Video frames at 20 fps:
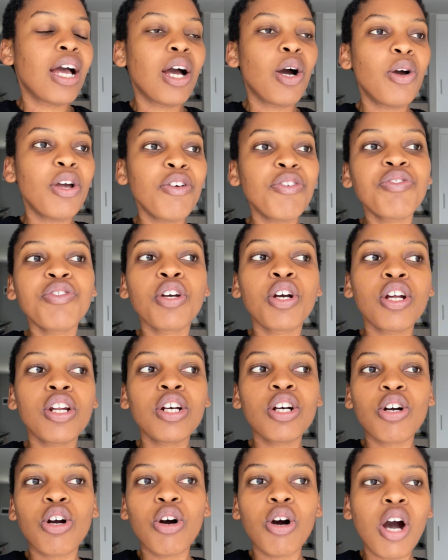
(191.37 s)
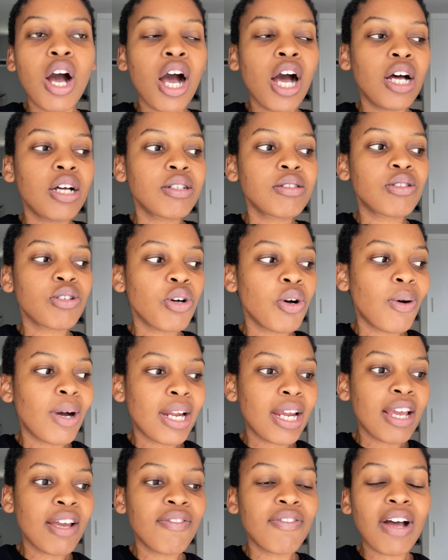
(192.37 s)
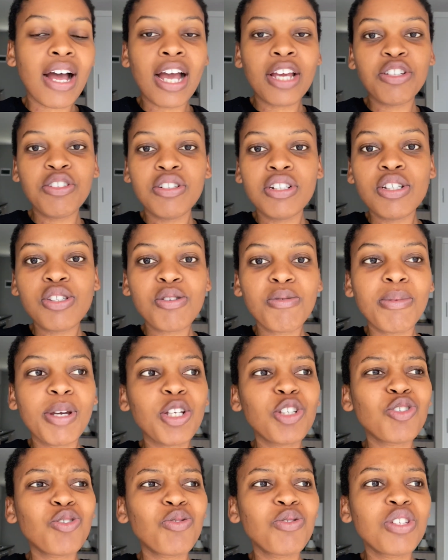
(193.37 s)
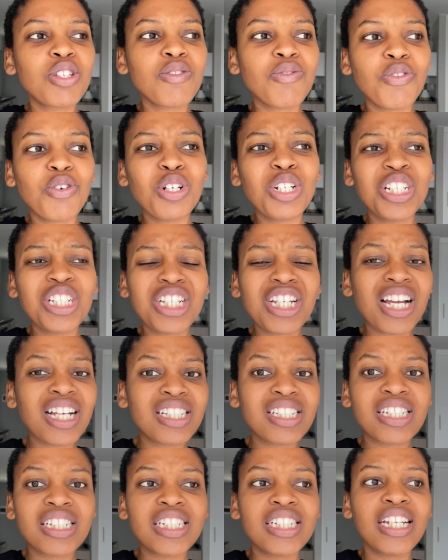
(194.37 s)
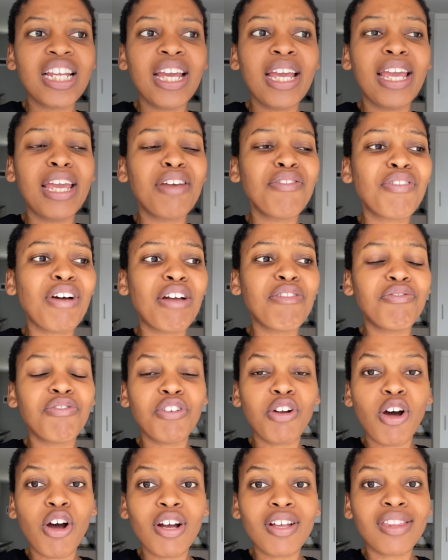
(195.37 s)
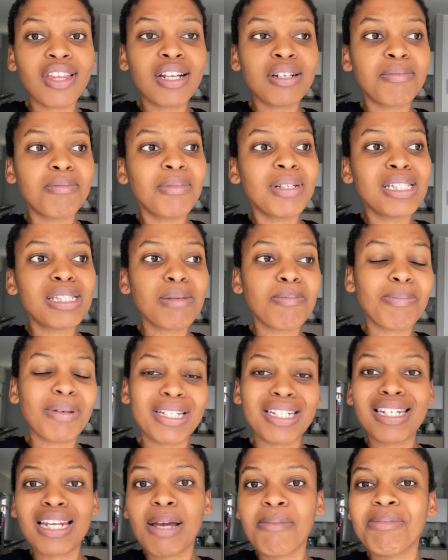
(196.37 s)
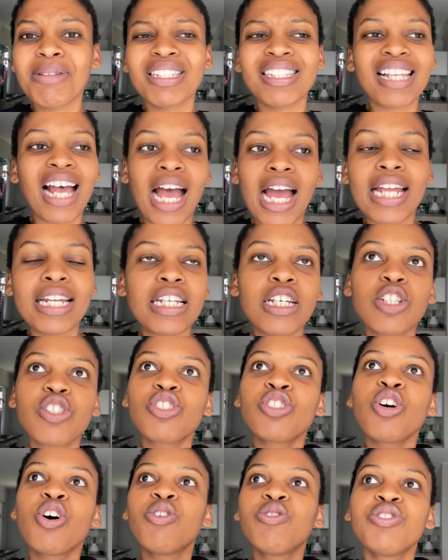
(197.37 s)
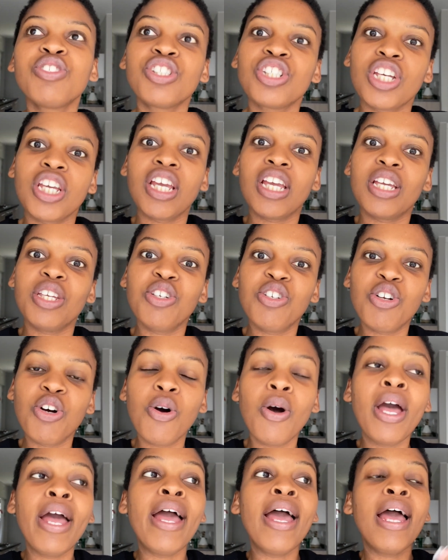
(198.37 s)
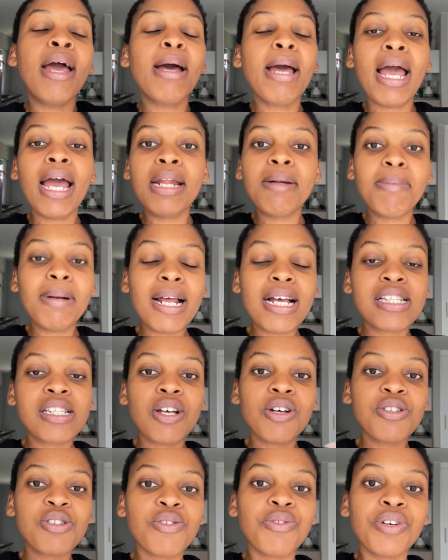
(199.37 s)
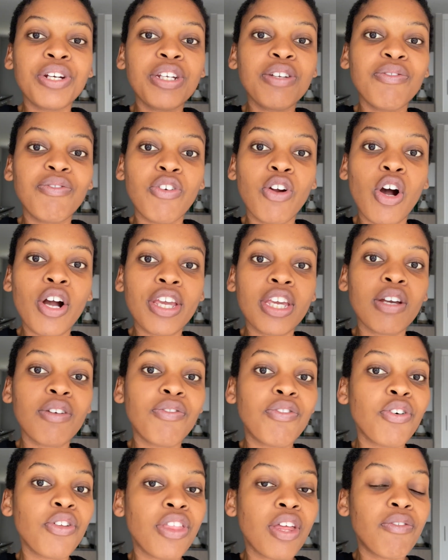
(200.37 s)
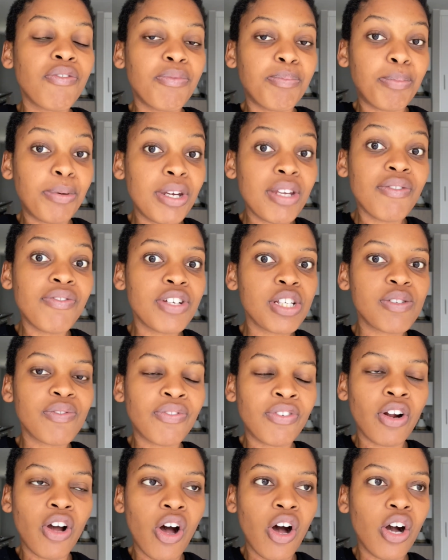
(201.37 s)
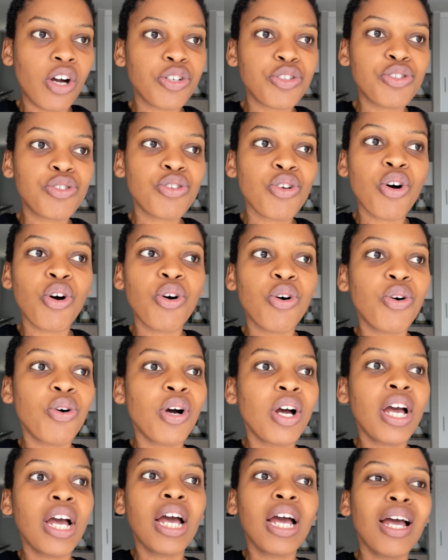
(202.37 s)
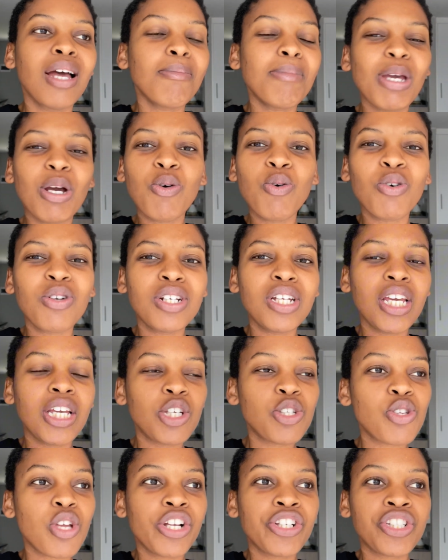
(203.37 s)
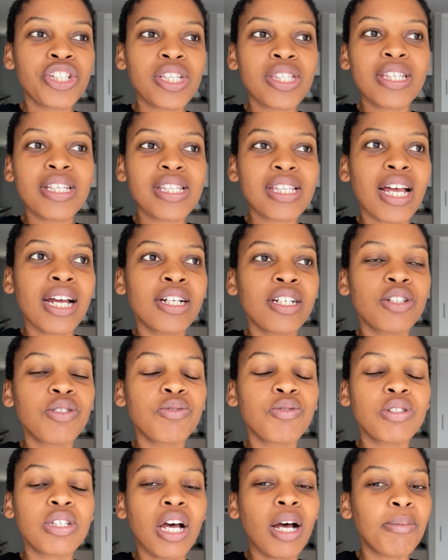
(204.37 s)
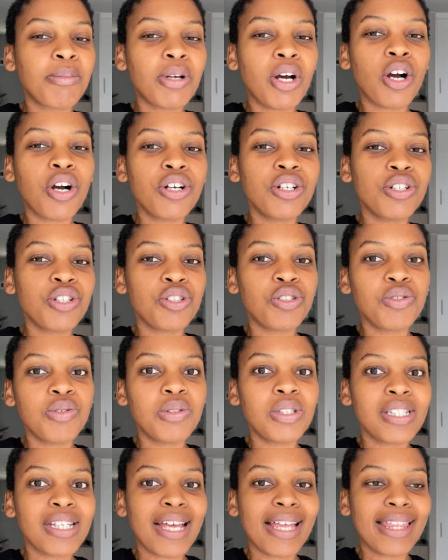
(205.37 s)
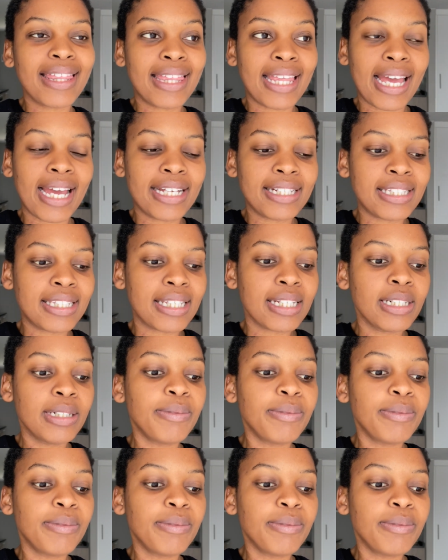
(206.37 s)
if you're gonna go out or whatever, you need to make sure kuthi phone ichajile. If I vlog, that means ibattery yami incane, so nje, you know. And plus I was already vlogging for the previous vlog, so I just decided kuthi I'm not gonna shoot that